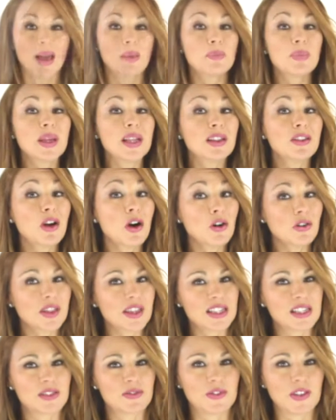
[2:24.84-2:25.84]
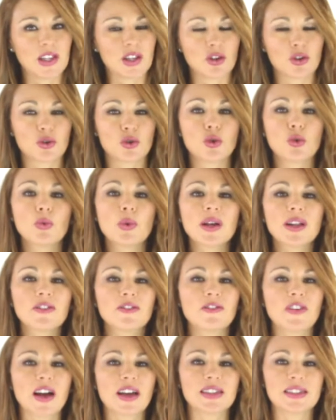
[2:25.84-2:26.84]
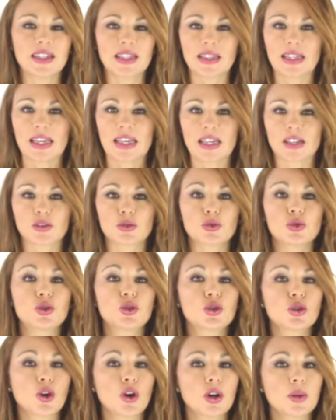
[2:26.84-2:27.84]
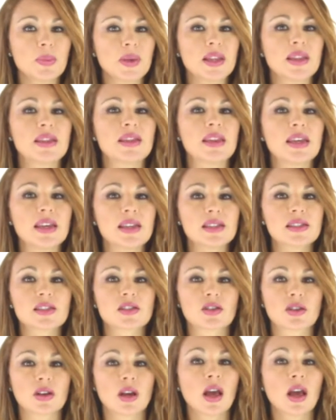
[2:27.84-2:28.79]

Below this video, you will find the link to join me this